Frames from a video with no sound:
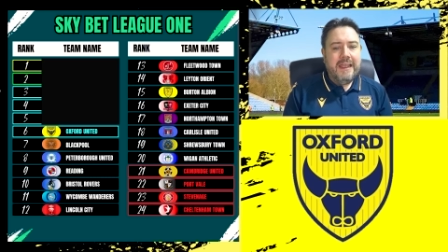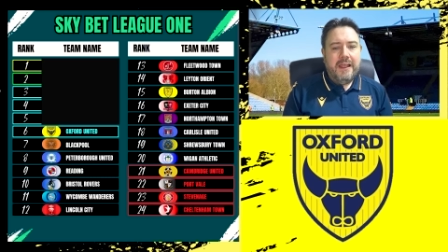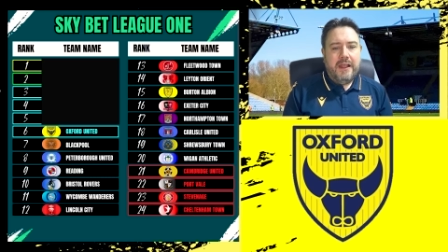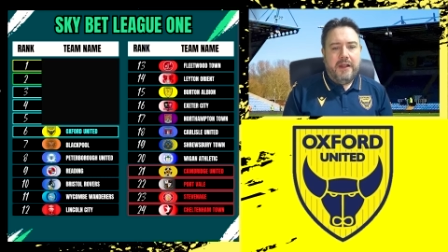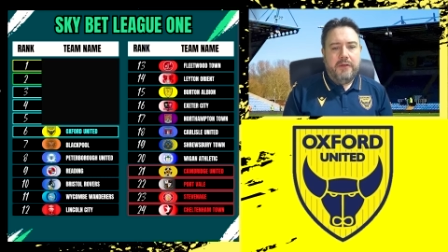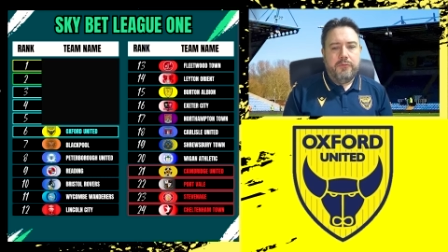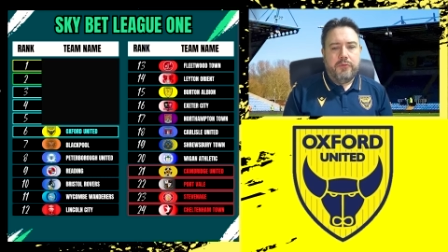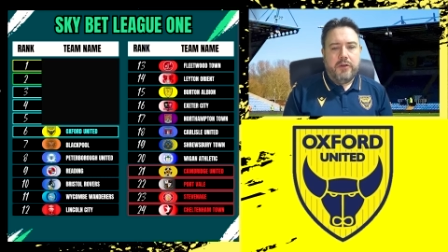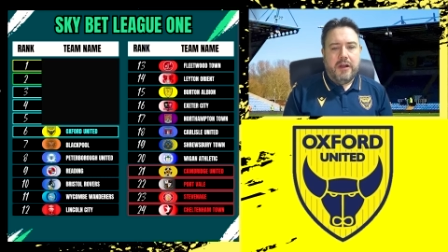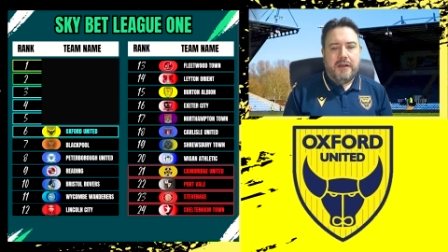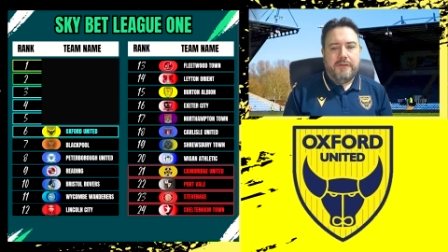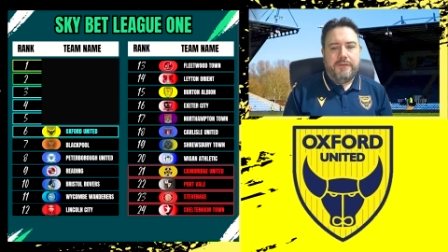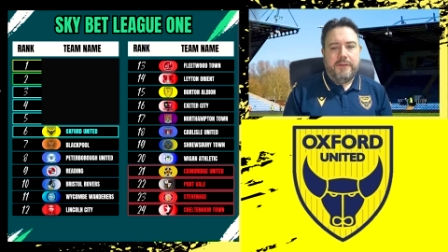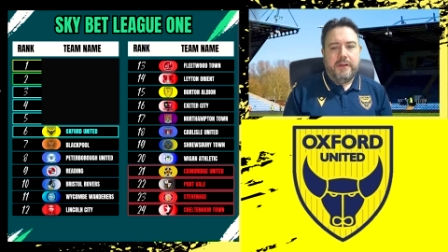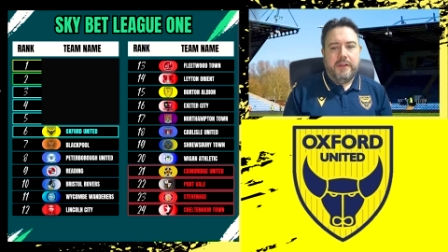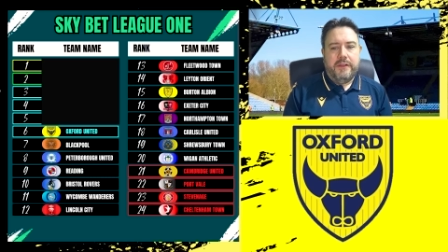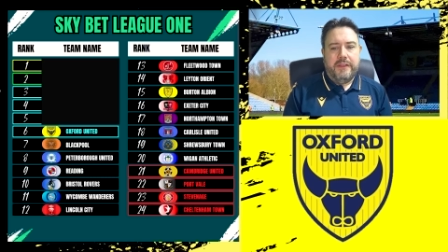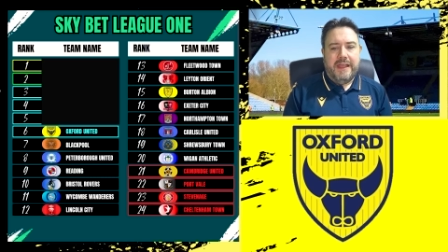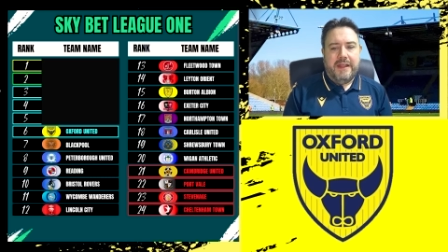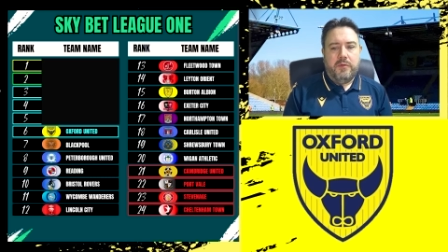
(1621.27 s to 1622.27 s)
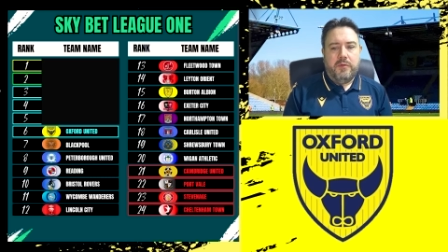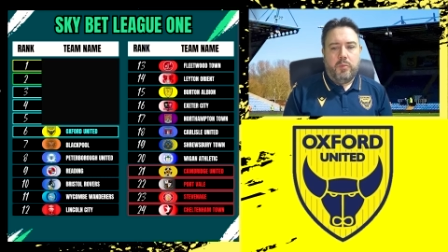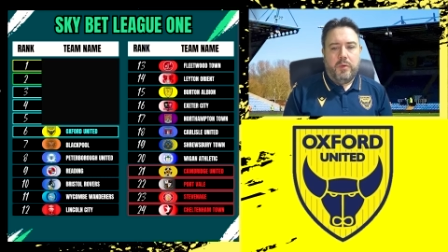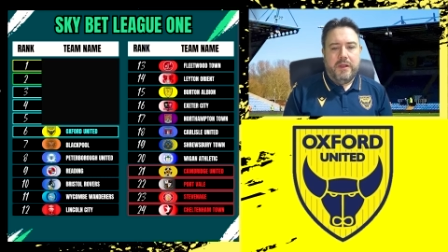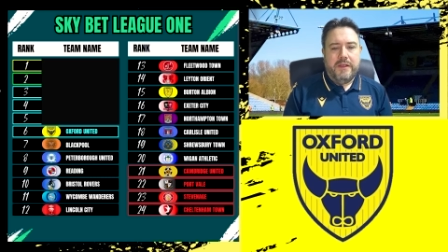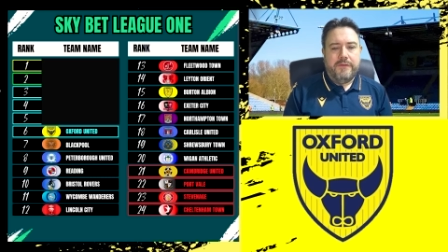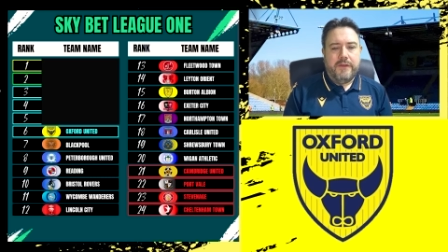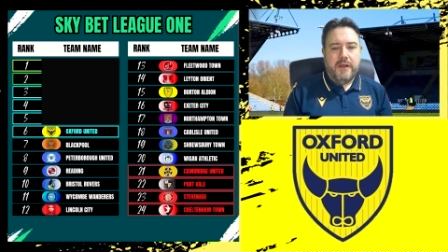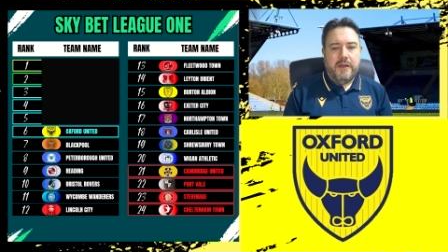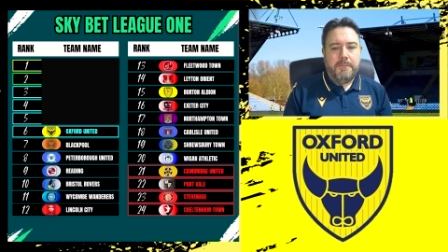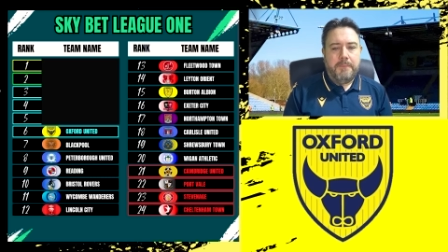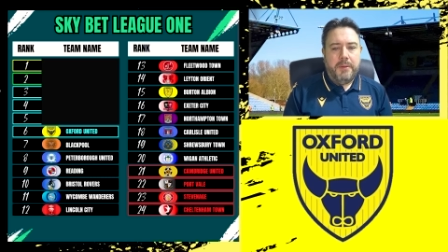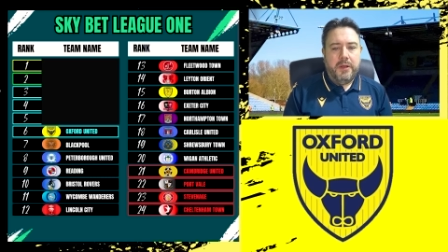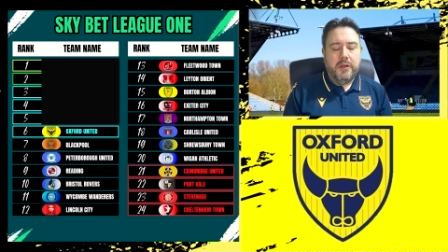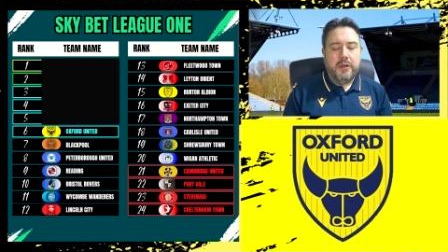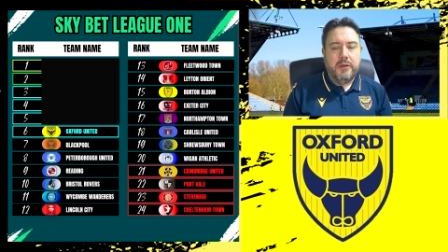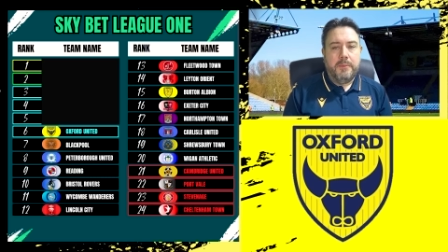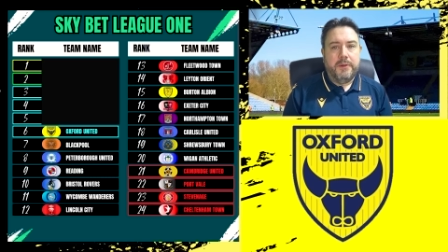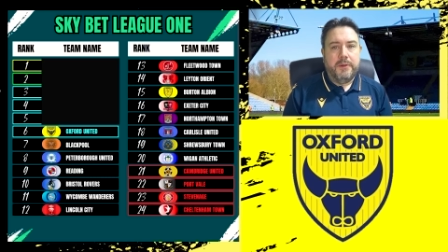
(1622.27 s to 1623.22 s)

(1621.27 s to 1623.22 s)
and rather than with a purpose.